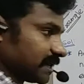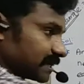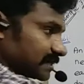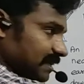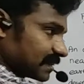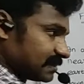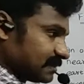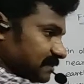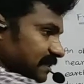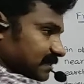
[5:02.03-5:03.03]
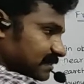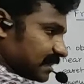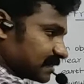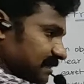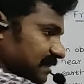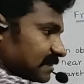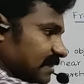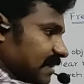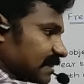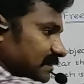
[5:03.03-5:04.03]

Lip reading: a x-axis, x dash